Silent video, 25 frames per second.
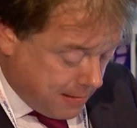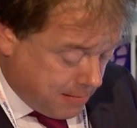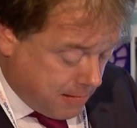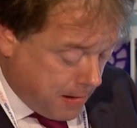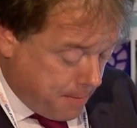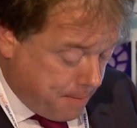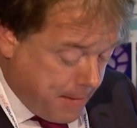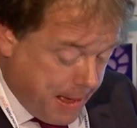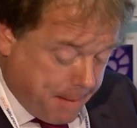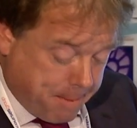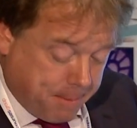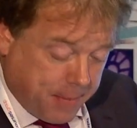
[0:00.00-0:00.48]

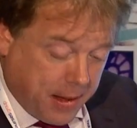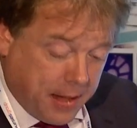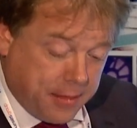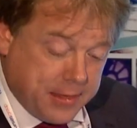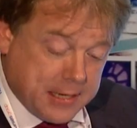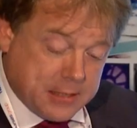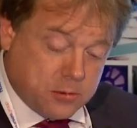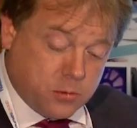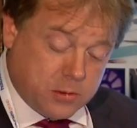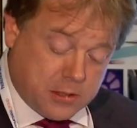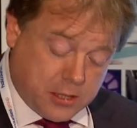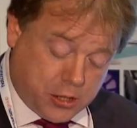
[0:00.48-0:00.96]

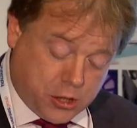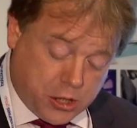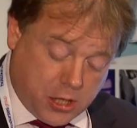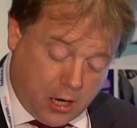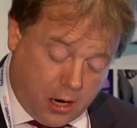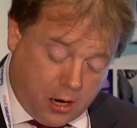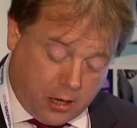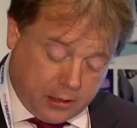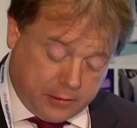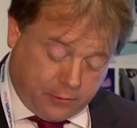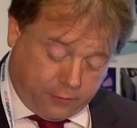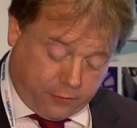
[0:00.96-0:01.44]
Remember, this was a
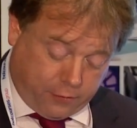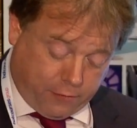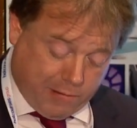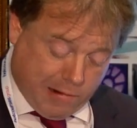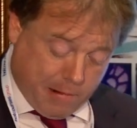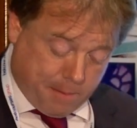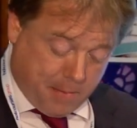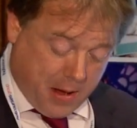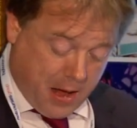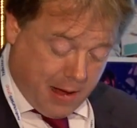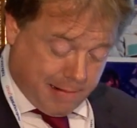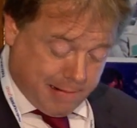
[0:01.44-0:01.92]
chart
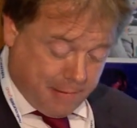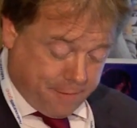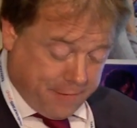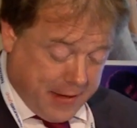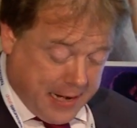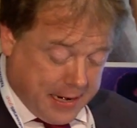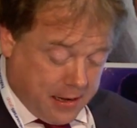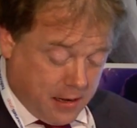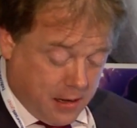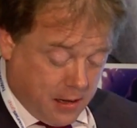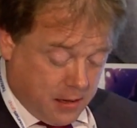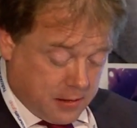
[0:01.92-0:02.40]
from our
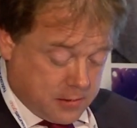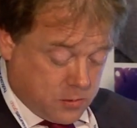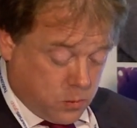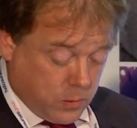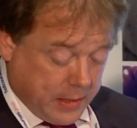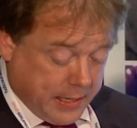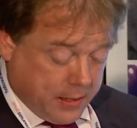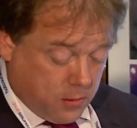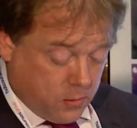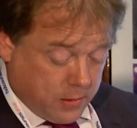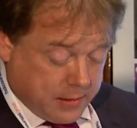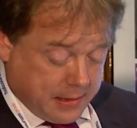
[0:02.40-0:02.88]
event
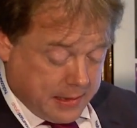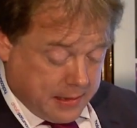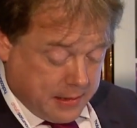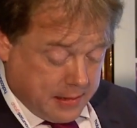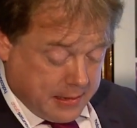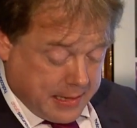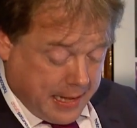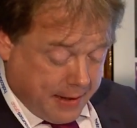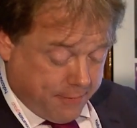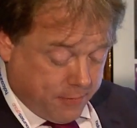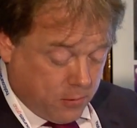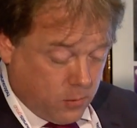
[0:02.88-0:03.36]
last week with
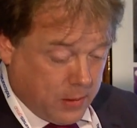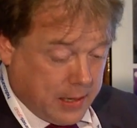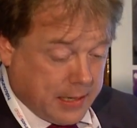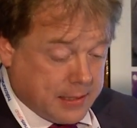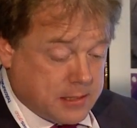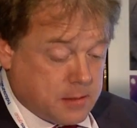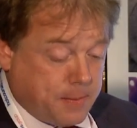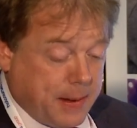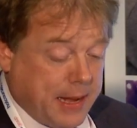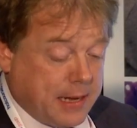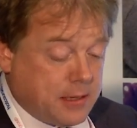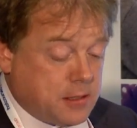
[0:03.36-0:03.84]
David
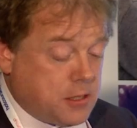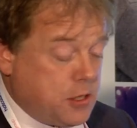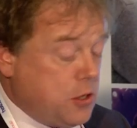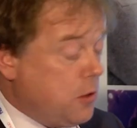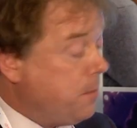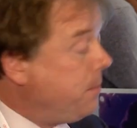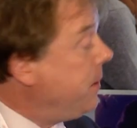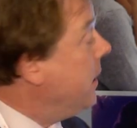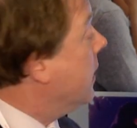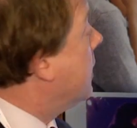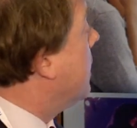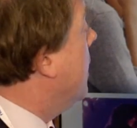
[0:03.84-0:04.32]
Willetts about his
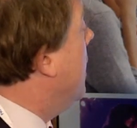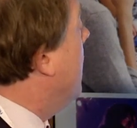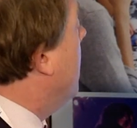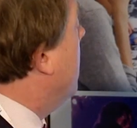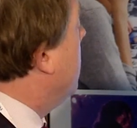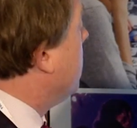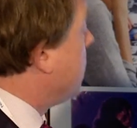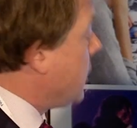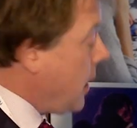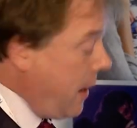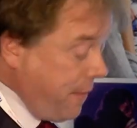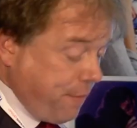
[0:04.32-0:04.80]
new book,
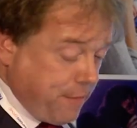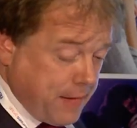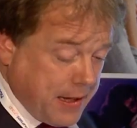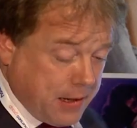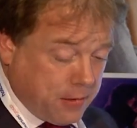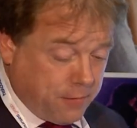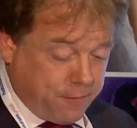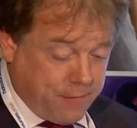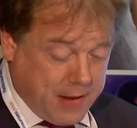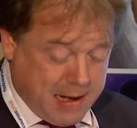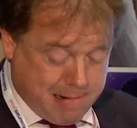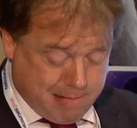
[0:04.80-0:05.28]
which I
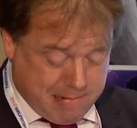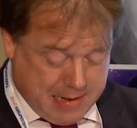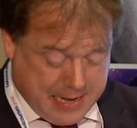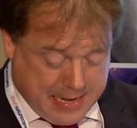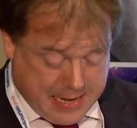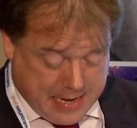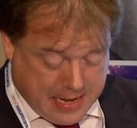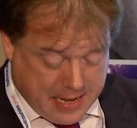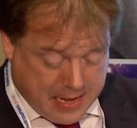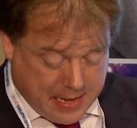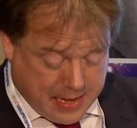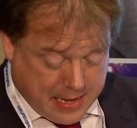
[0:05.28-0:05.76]
found
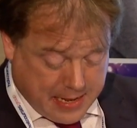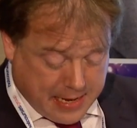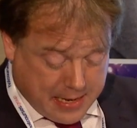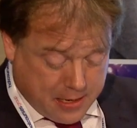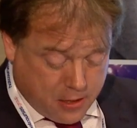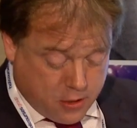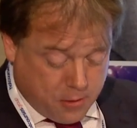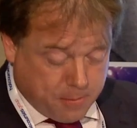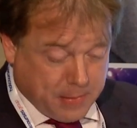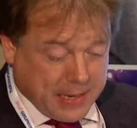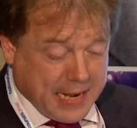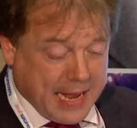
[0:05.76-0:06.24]
very
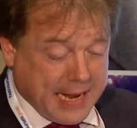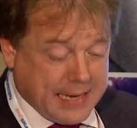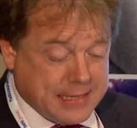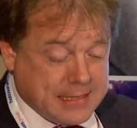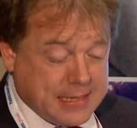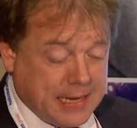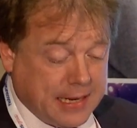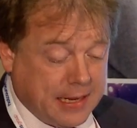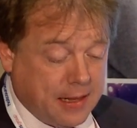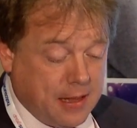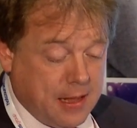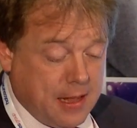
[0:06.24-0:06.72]

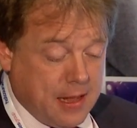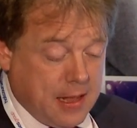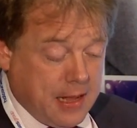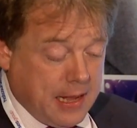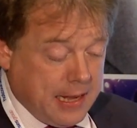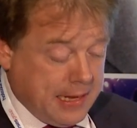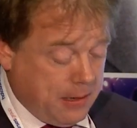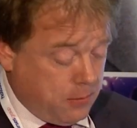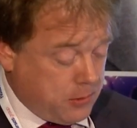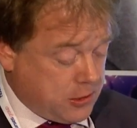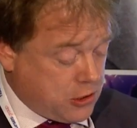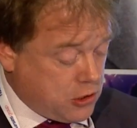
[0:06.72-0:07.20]
illuminating.
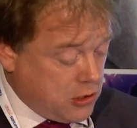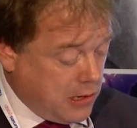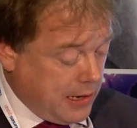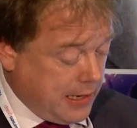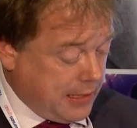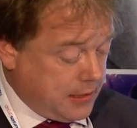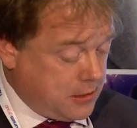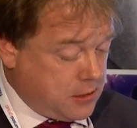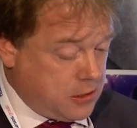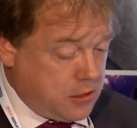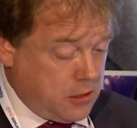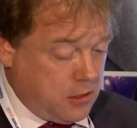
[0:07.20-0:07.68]
He was
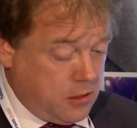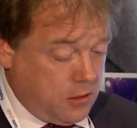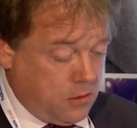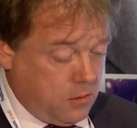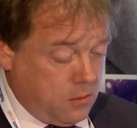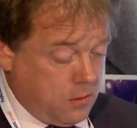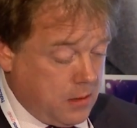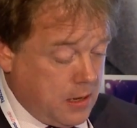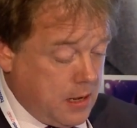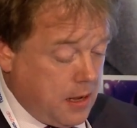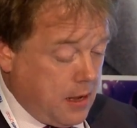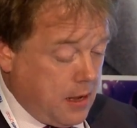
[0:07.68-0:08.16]
trying to,